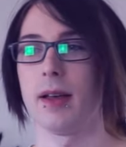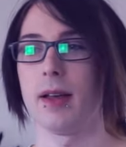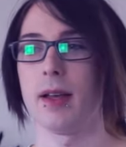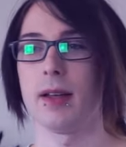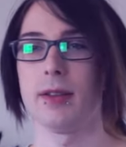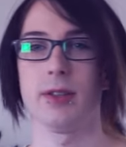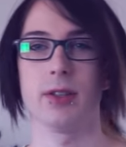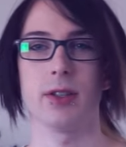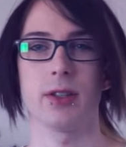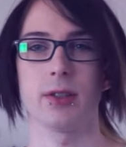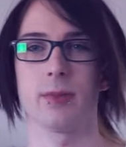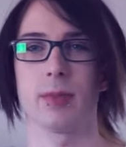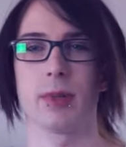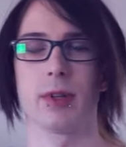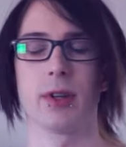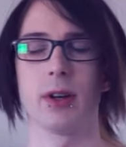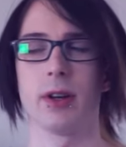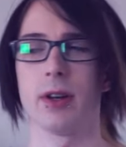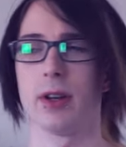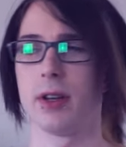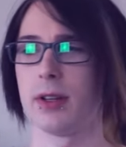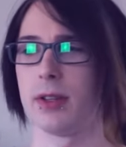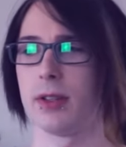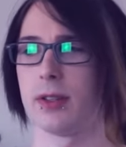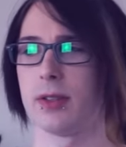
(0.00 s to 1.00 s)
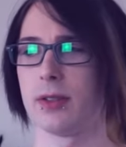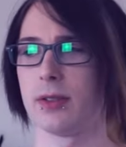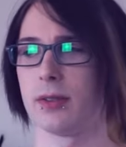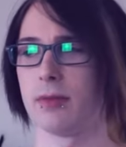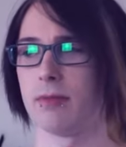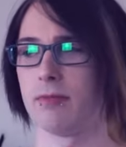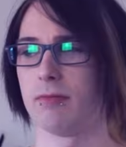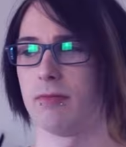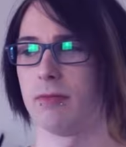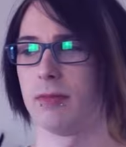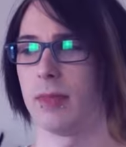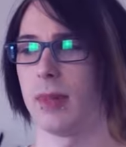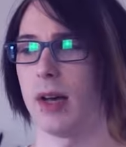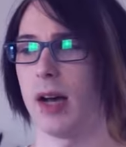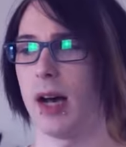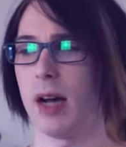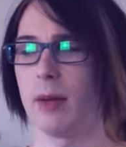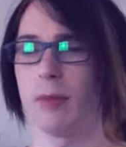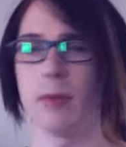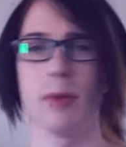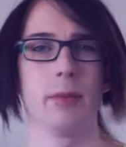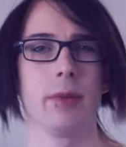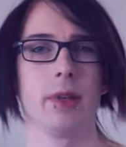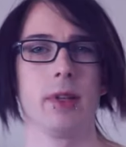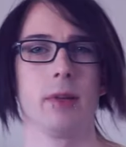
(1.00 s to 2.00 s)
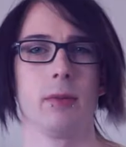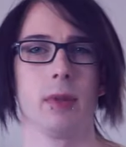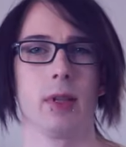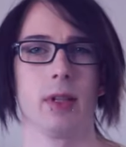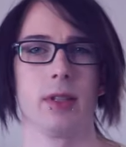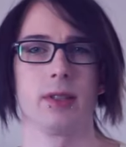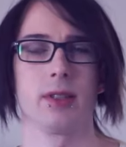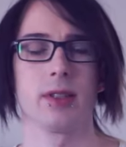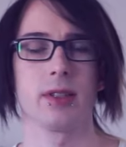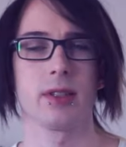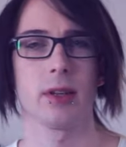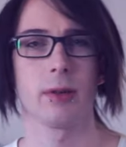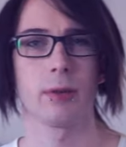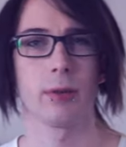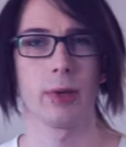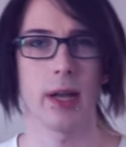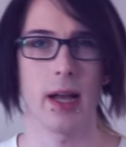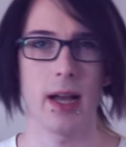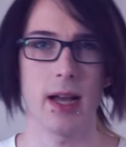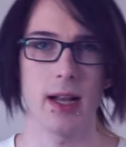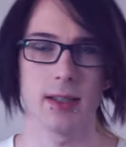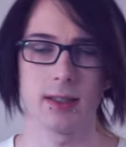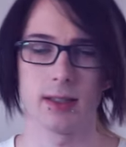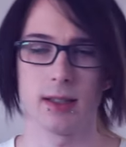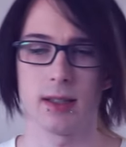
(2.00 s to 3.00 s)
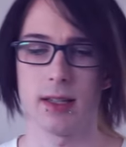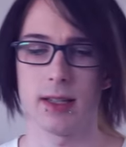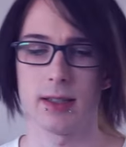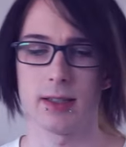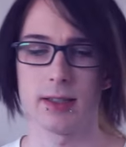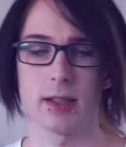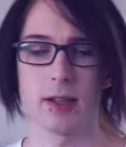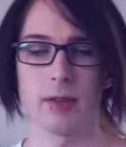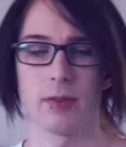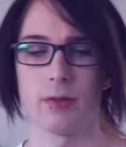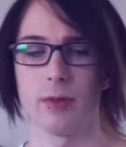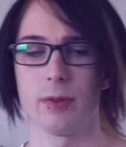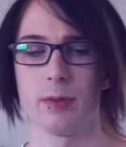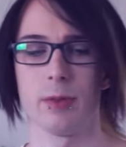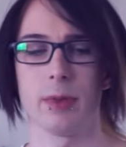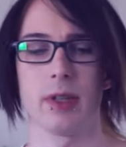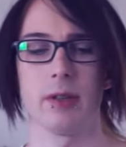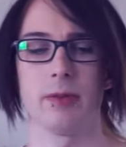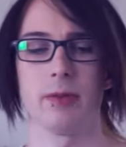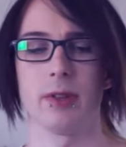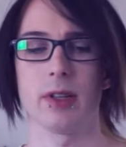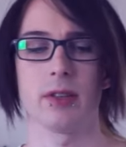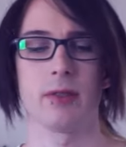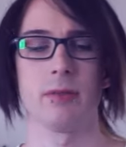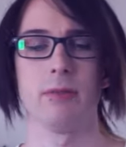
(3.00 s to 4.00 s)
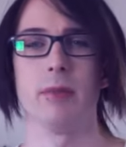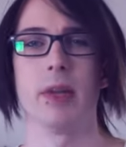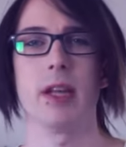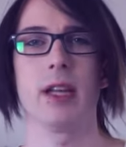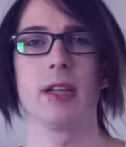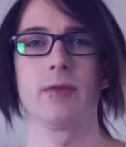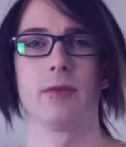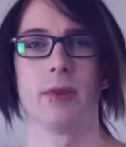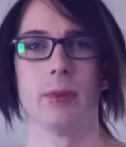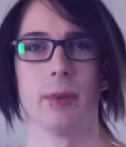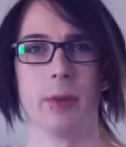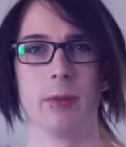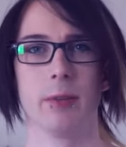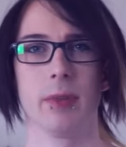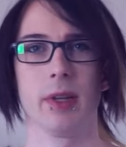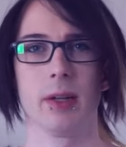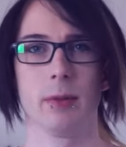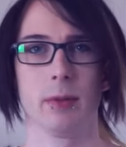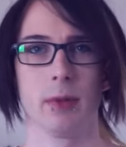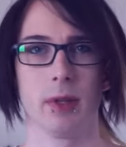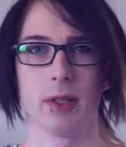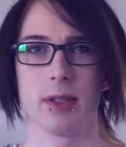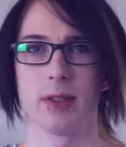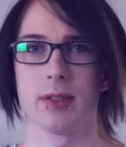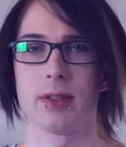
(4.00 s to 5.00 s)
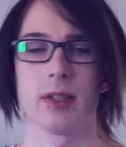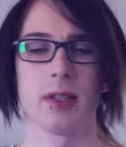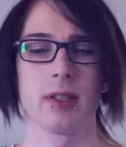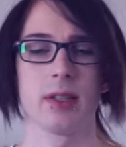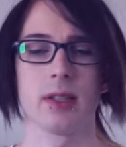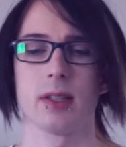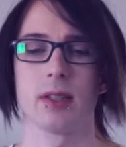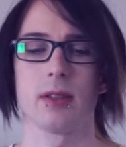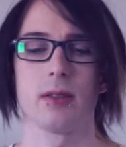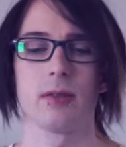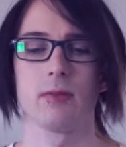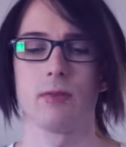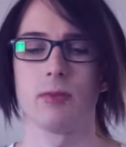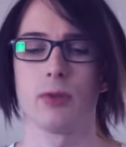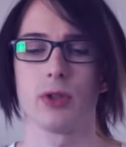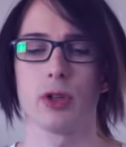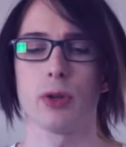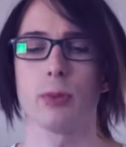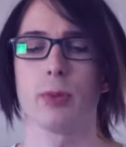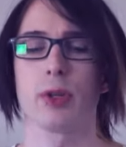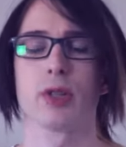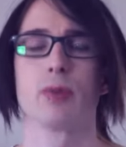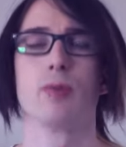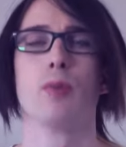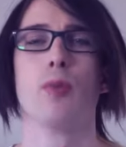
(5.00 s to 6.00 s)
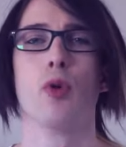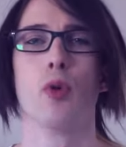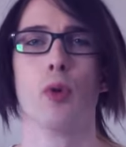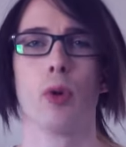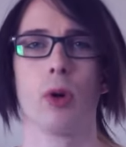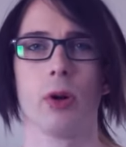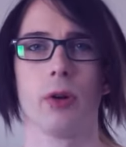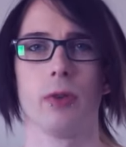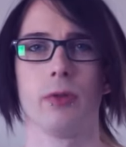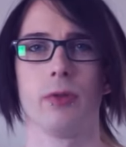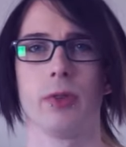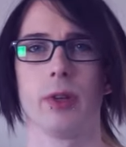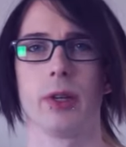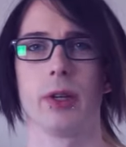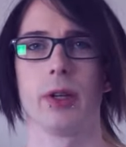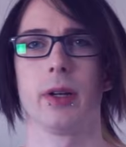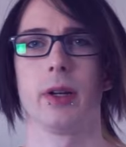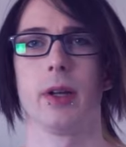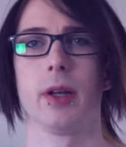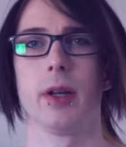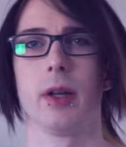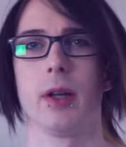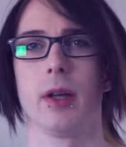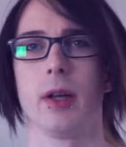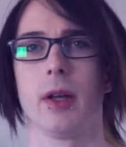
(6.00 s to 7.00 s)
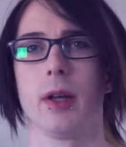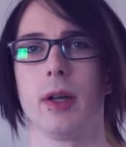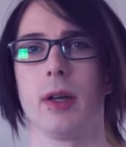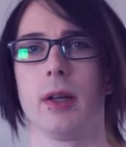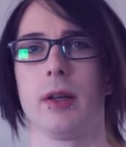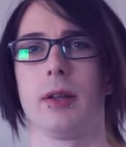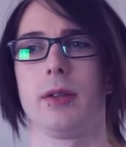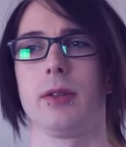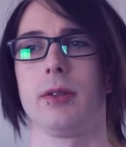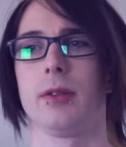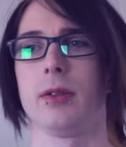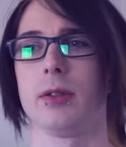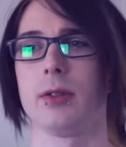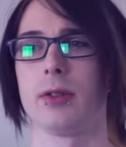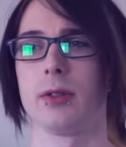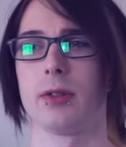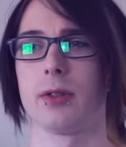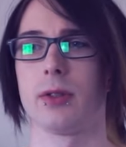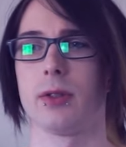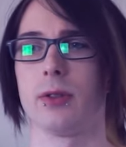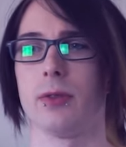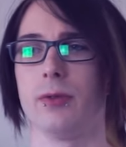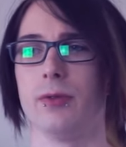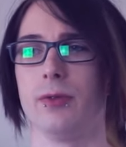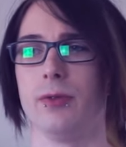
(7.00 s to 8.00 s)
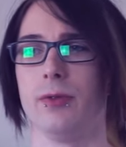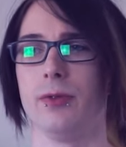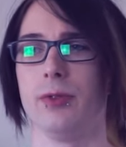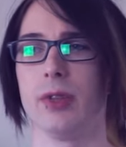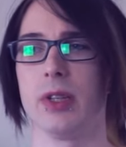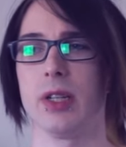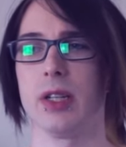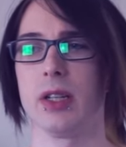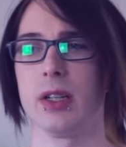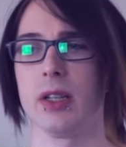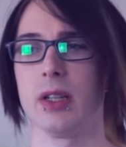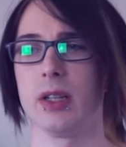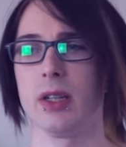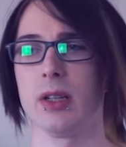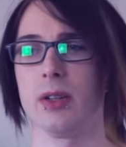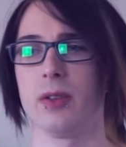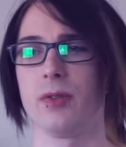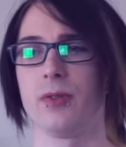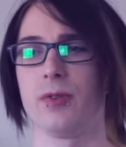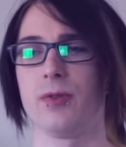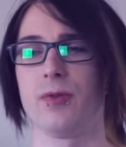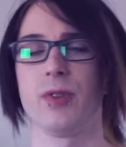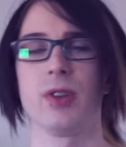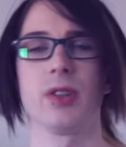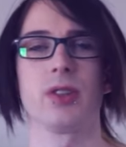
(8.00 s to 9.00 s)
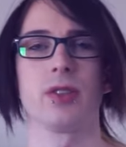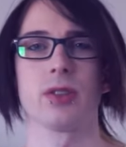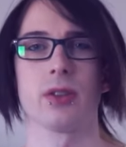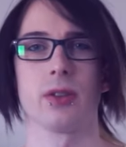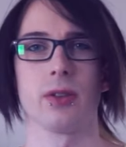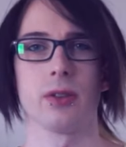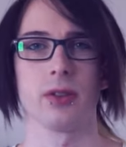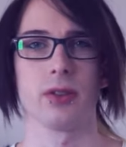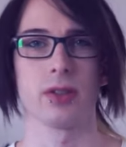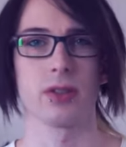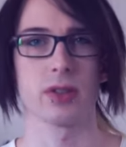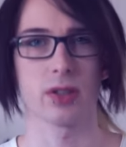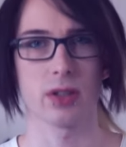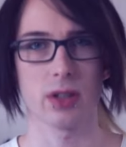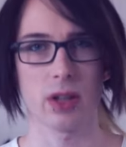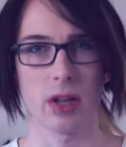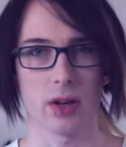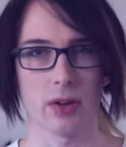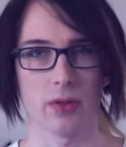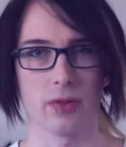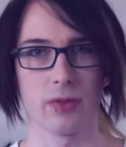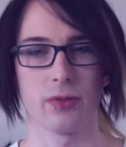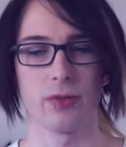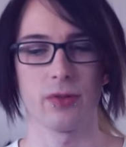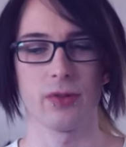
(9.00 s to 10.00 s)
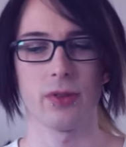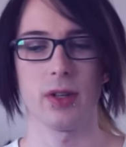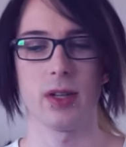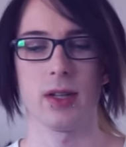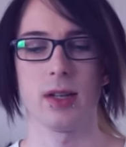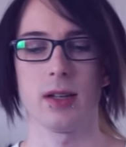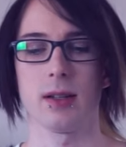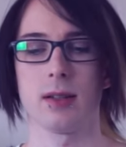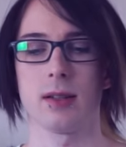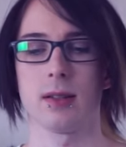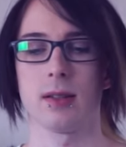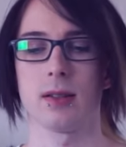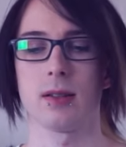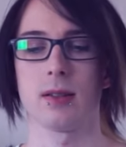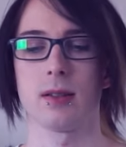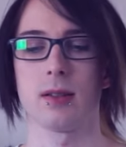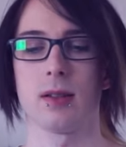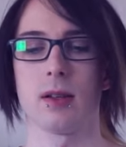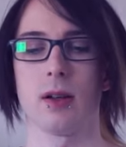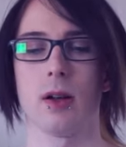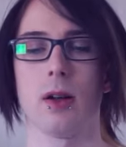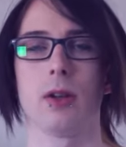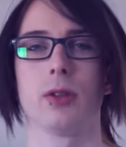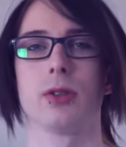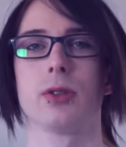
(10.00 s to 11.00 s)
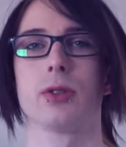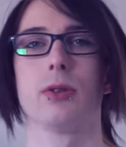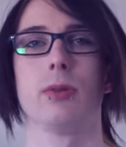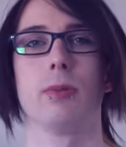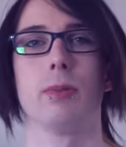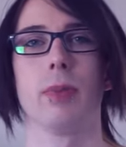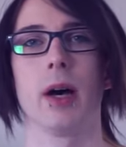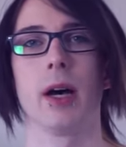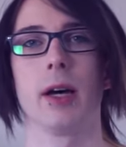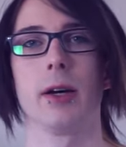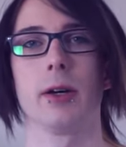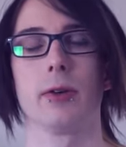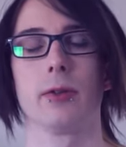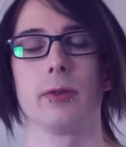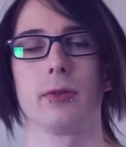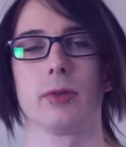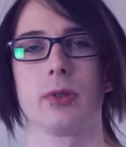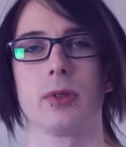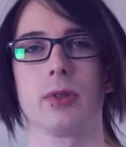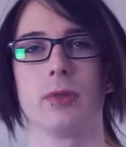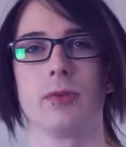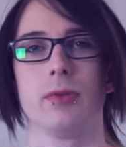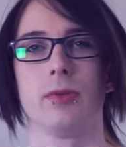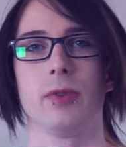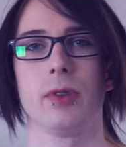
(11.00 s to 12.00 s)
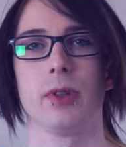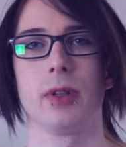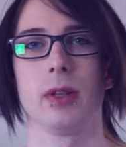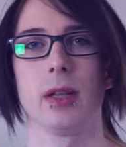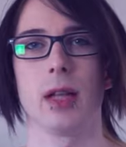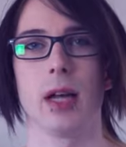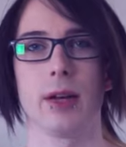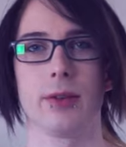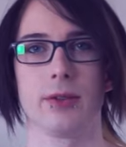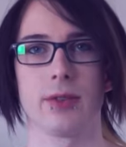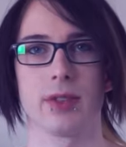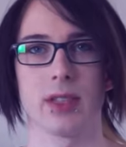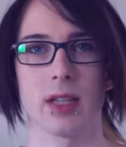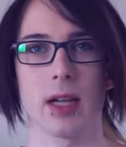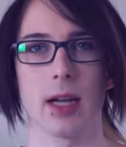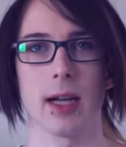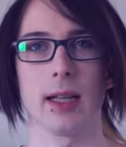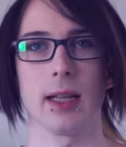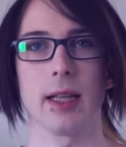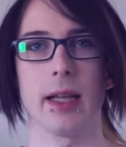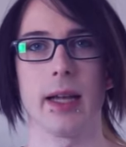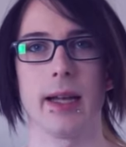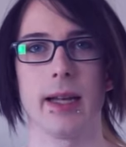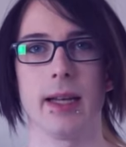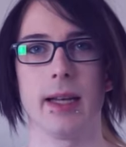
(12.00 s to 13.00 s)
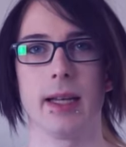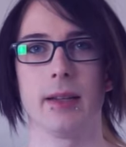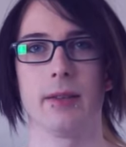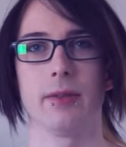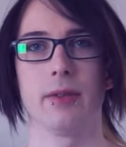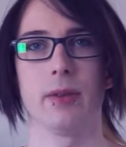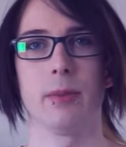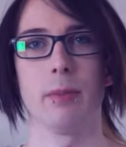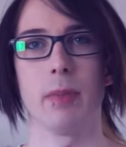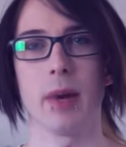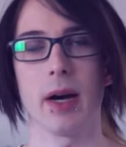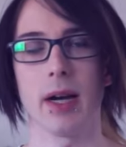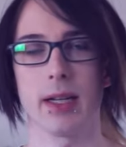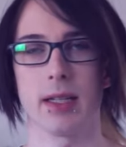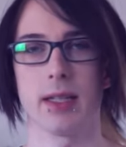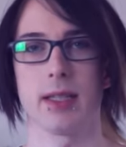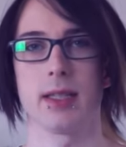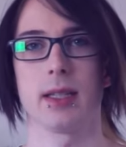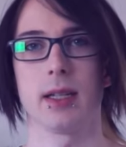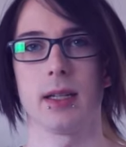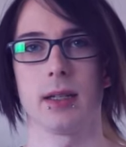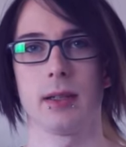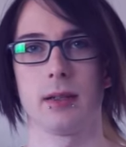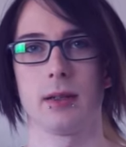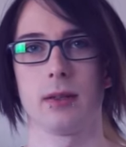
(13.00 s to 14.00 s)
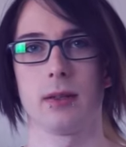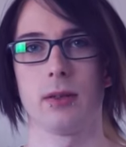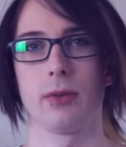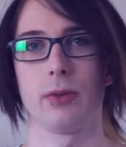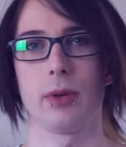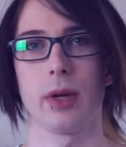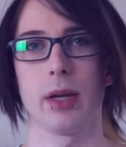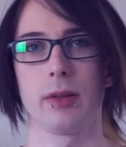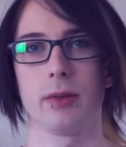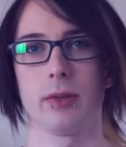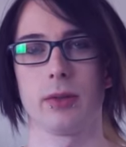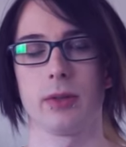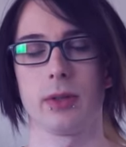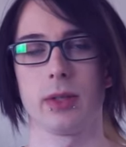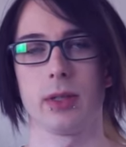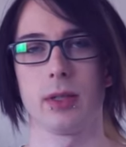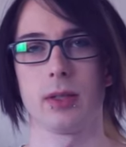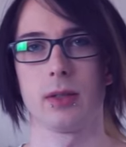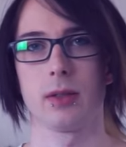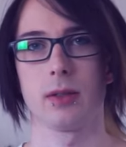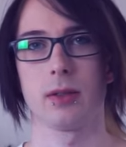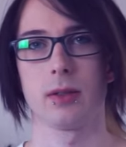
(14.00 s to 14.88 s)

And just because I'm a minimalist and someone has less stuff than me, it doesn't make them a minimalist. It's so much more than just the physical stuff. It's also about the lifestyle and the mindset around it.